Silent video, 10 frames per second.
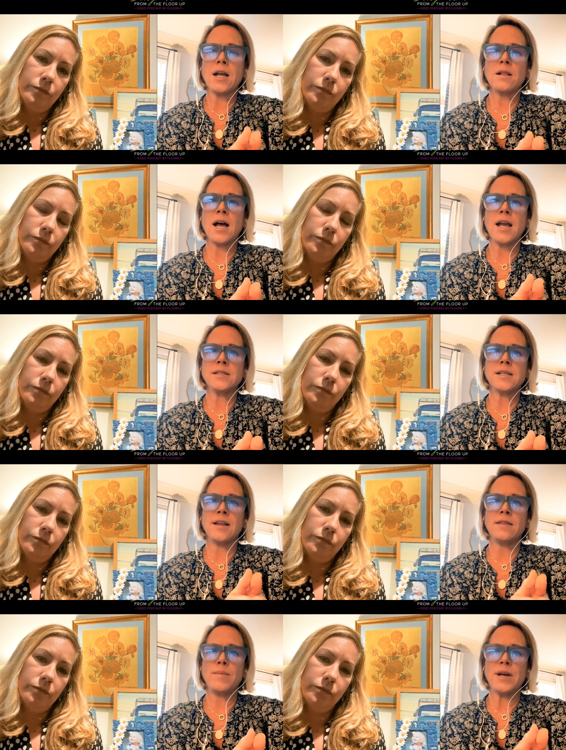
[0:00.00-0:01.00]
Speaker 1: clients get
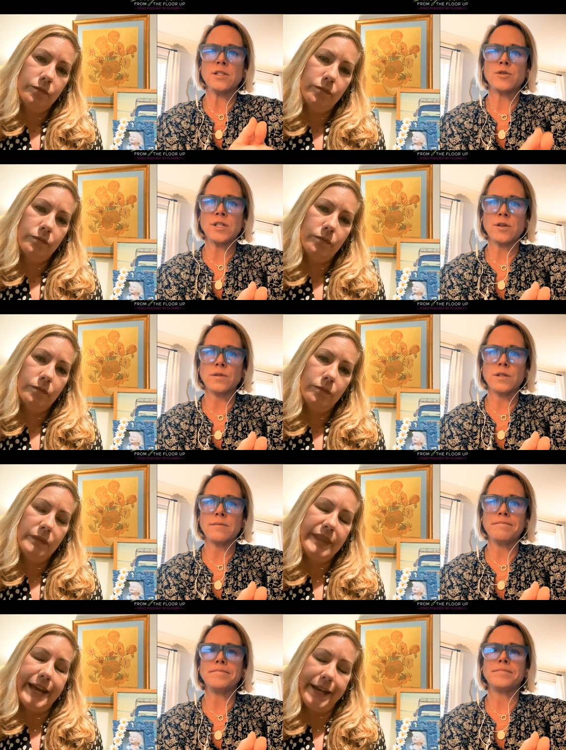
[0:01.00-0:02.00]
the best results.
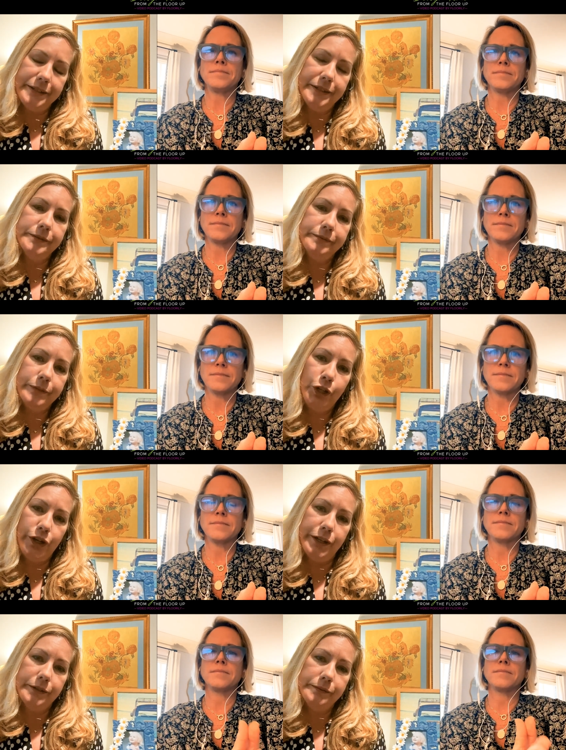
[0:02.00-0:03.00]
Speaker 2: The end.
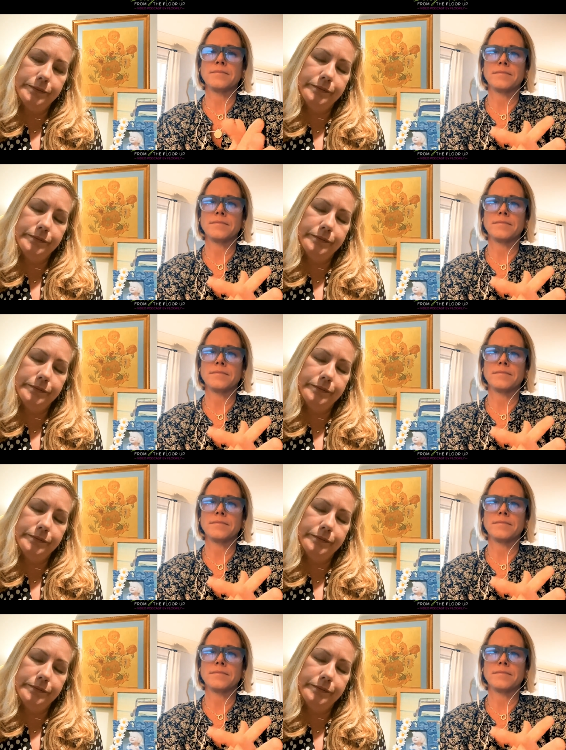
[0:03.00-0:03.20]
Good.